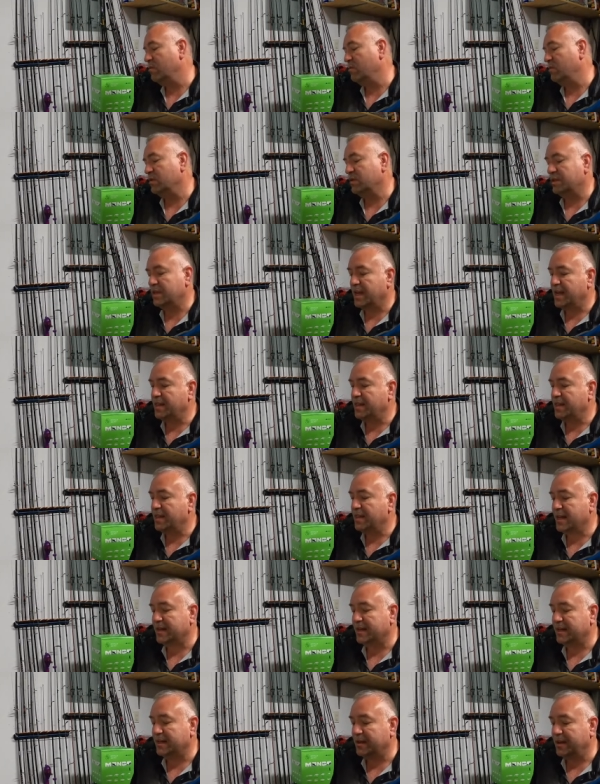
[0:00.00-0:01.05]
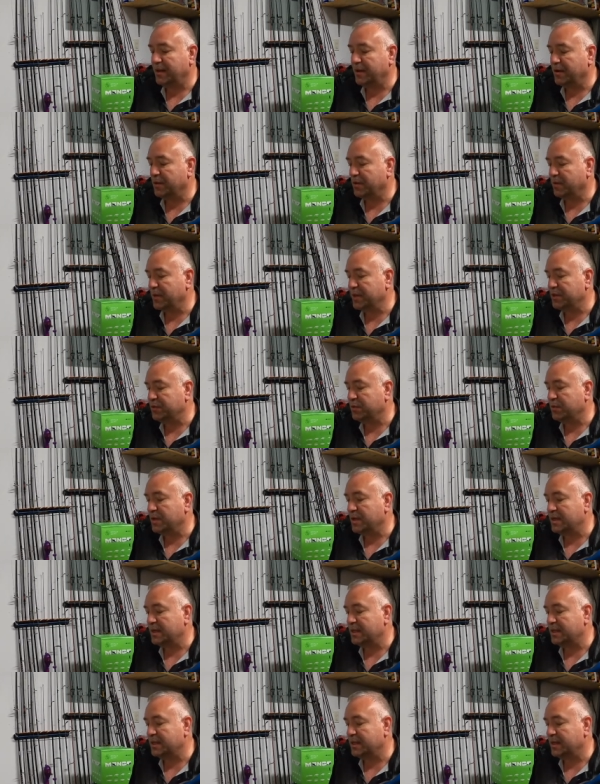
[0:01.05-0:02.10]
we'll say that, you know, this
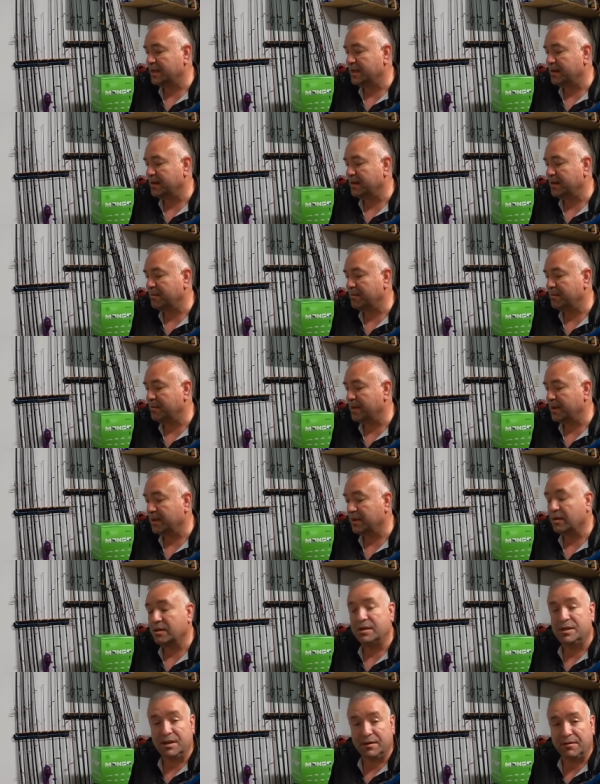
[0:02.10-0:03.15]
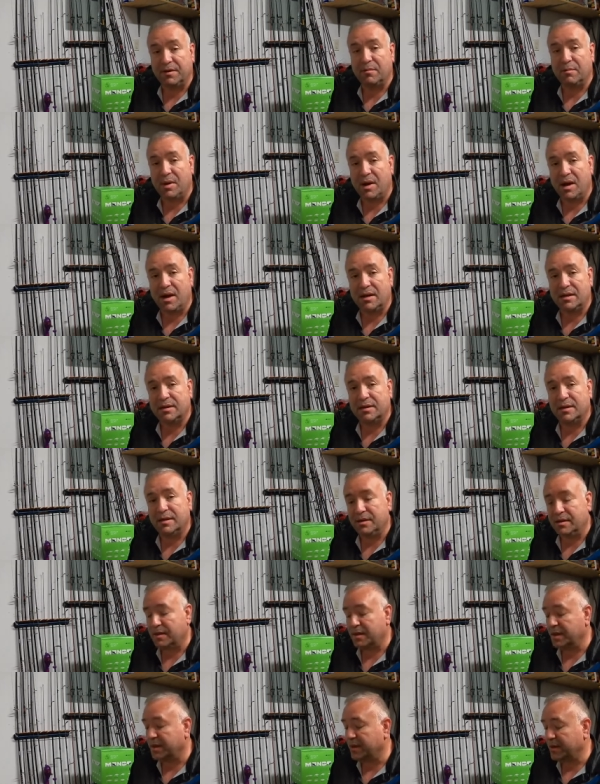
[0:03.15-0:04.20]
was a little different box than
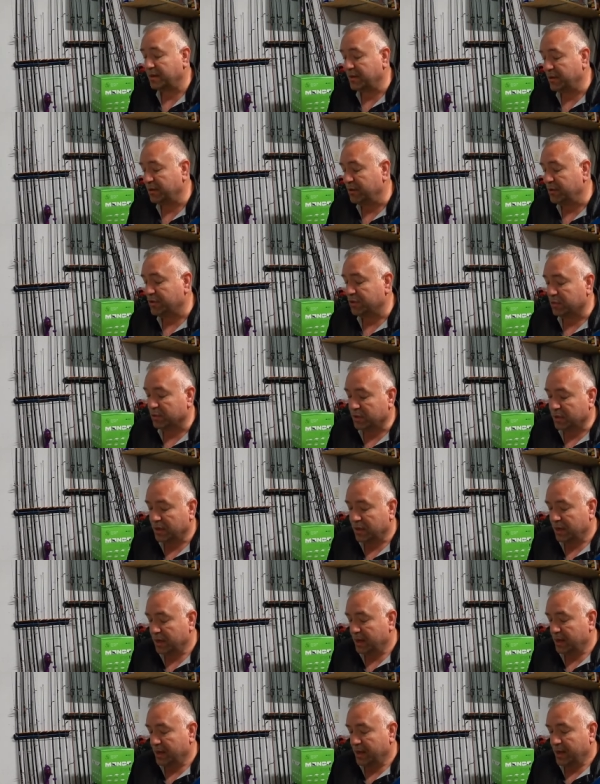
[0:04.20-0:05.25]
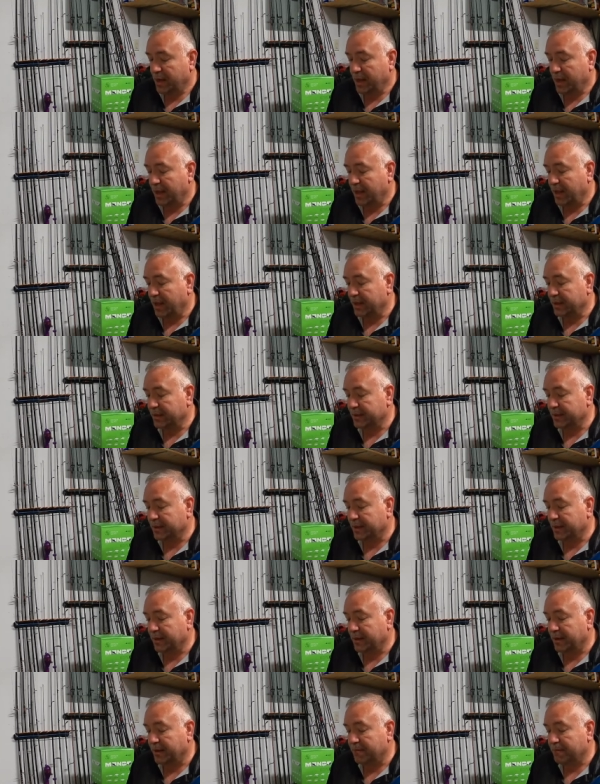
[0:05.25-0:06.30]
the usual, and
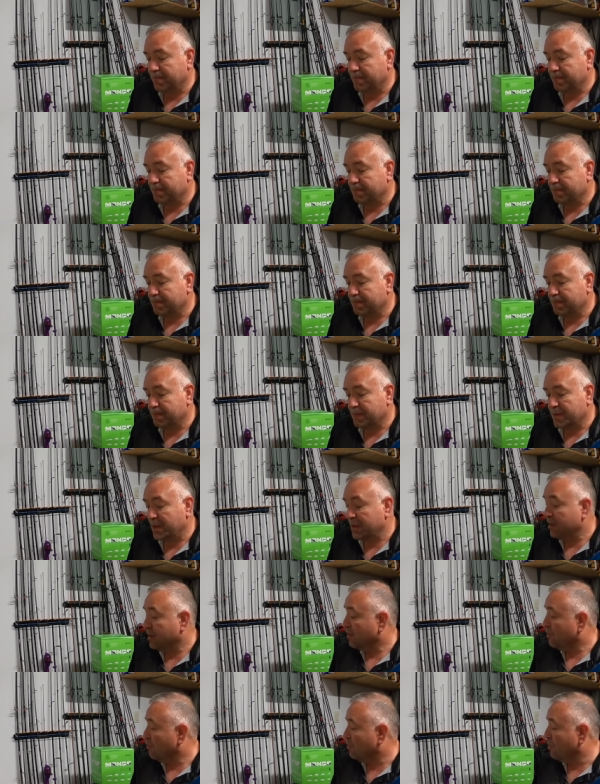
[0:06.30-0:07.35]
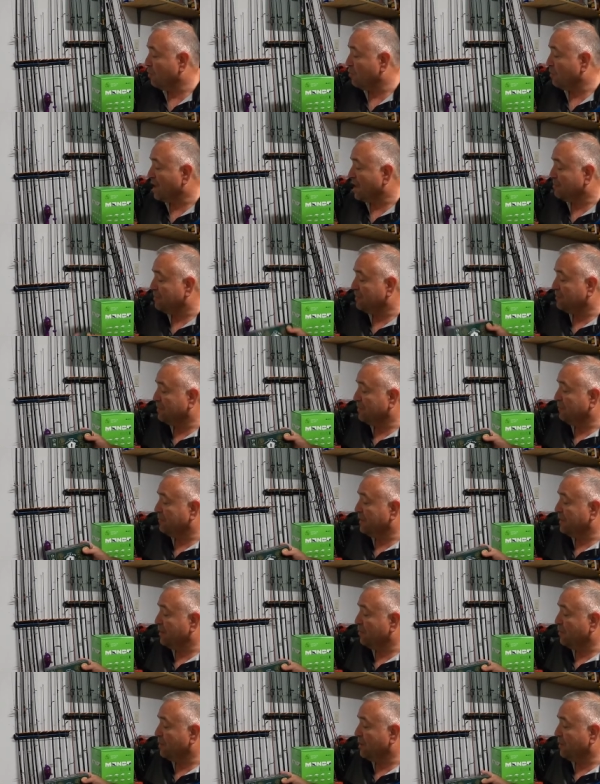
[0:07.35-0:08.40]
we'll wrap up the
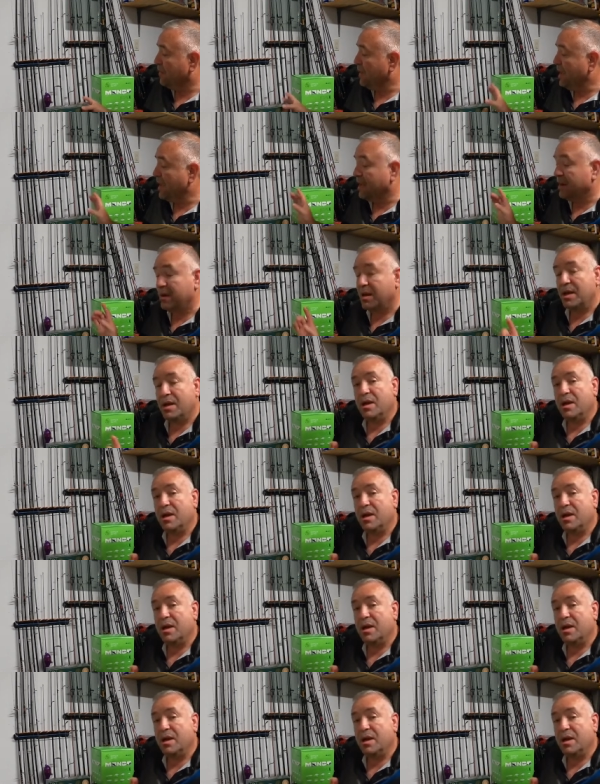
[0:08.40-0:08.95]
video on that.